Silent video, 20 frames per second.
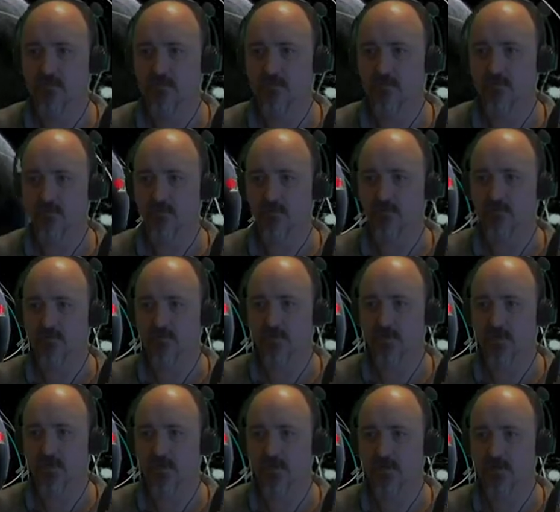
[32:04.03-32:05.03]
We're over
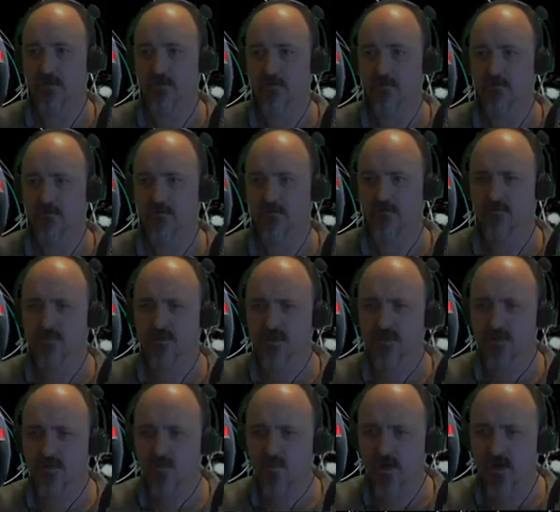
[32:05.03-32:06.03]
here
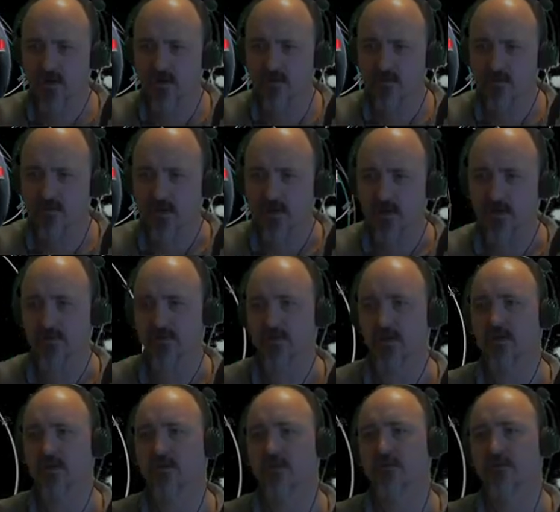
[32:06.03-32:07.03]
somewhere. Yeah,
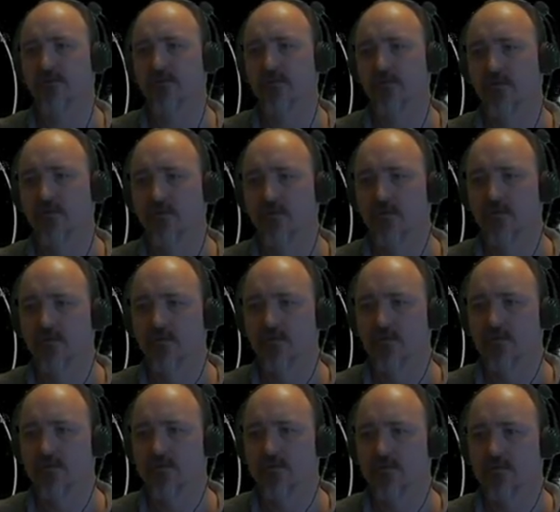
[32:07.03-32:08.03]
there.
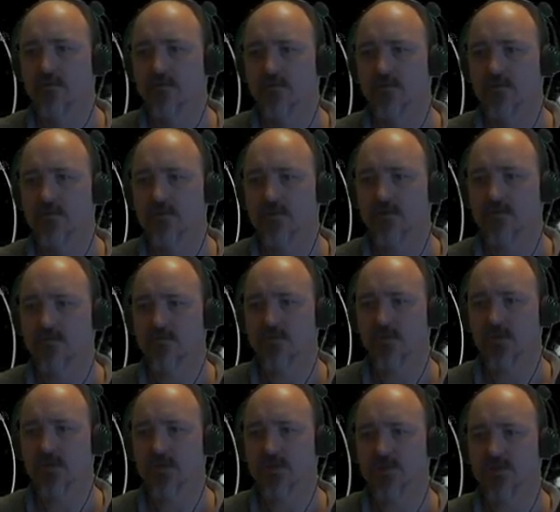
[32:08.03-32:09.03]
So we
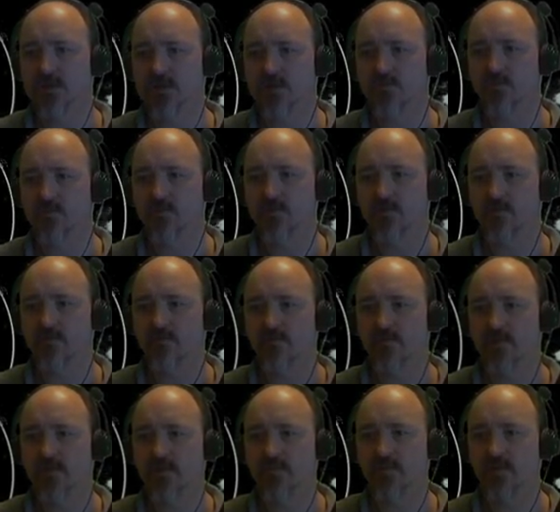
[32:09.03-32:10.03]
need to set up a maneuver
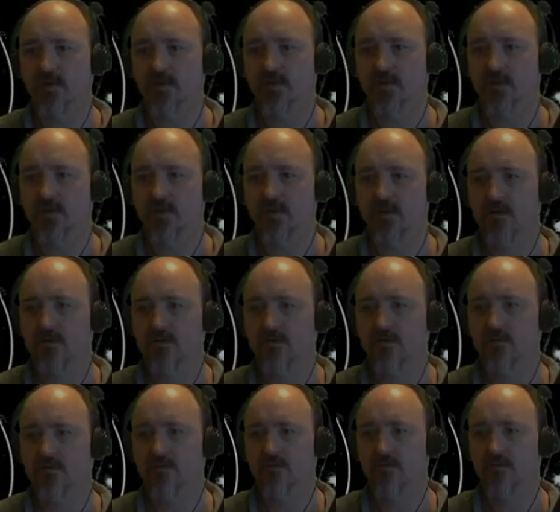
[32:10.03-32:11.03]
right about here.